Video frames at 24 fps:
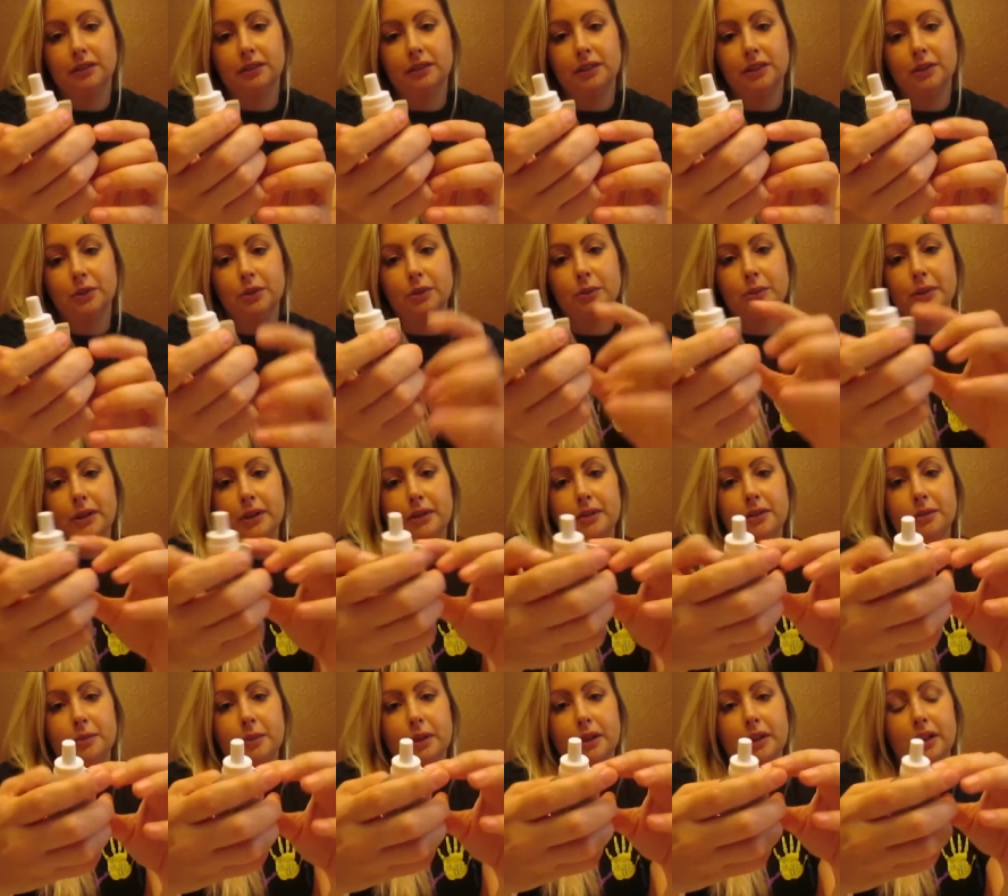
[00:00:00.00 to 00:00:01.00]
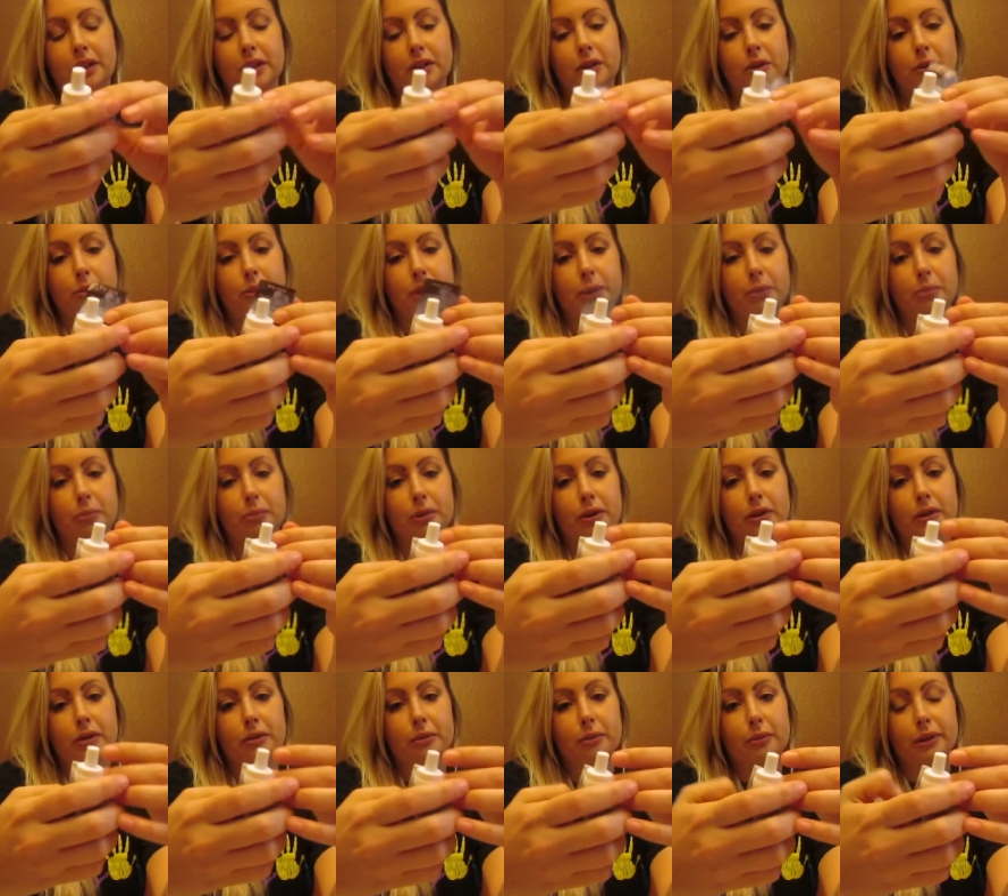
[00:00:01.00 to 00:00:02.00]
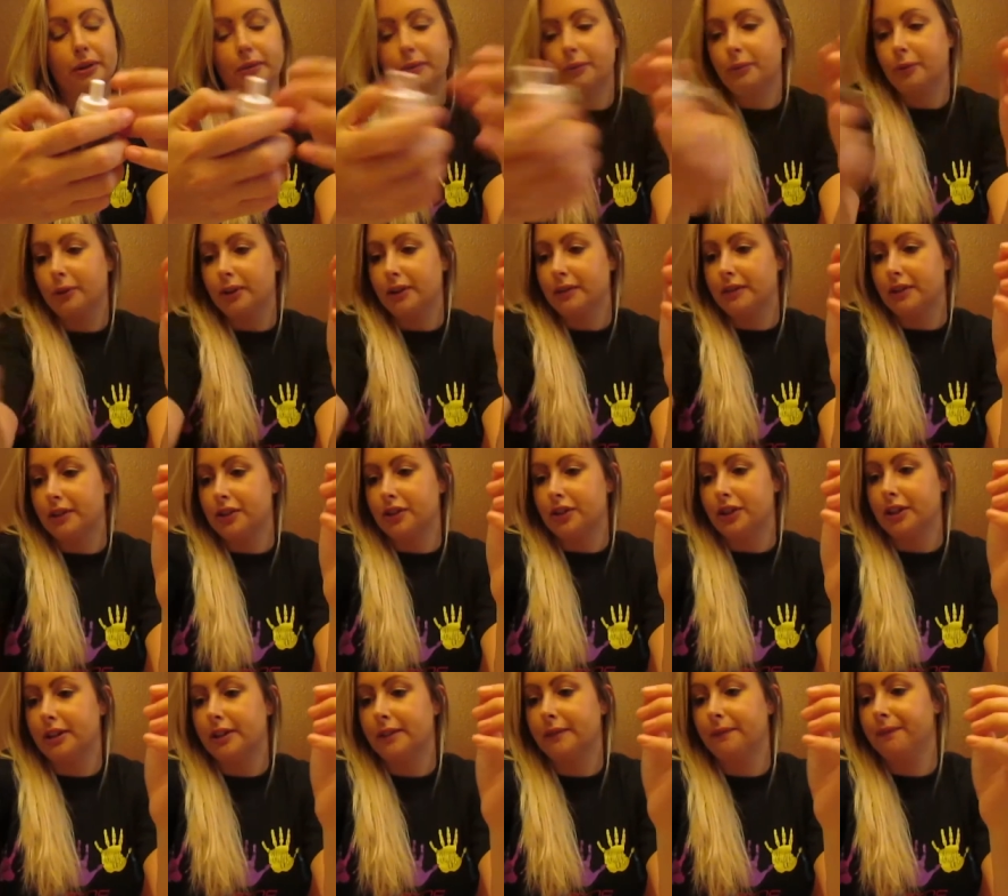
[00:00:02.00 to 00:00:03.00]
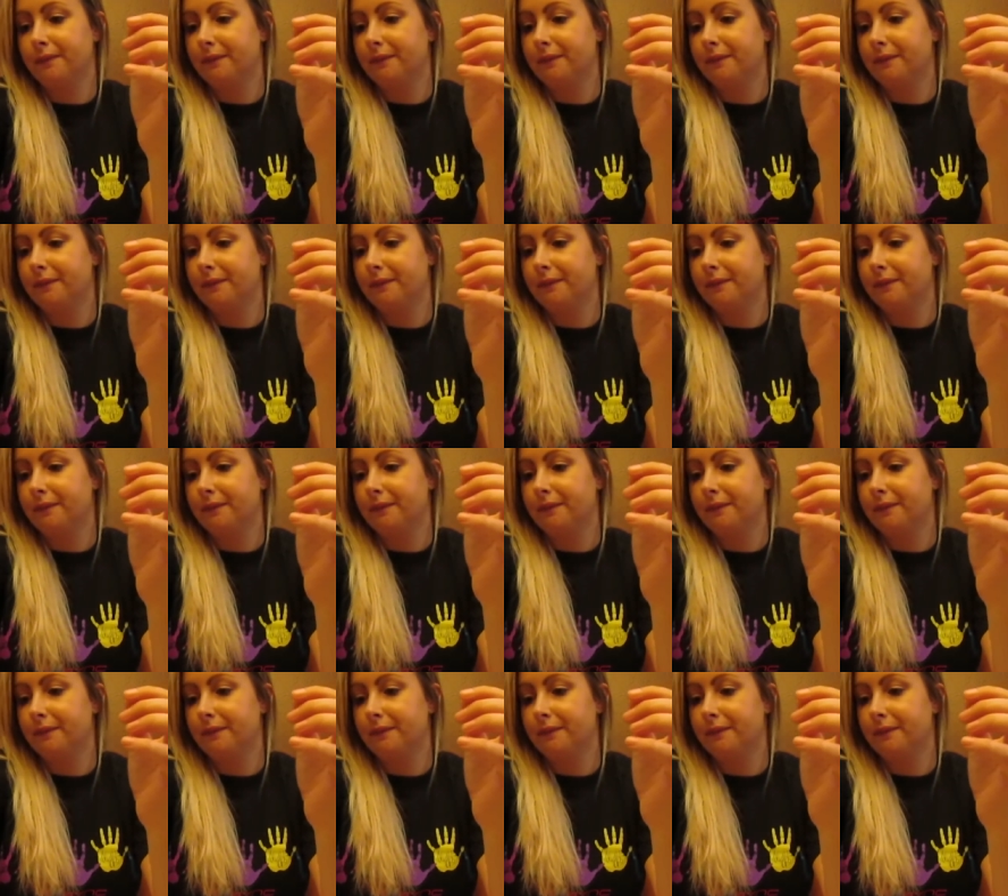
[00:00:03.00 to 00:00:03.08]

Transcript: This one might smell like a little bit burnt, but we'll give it a shot.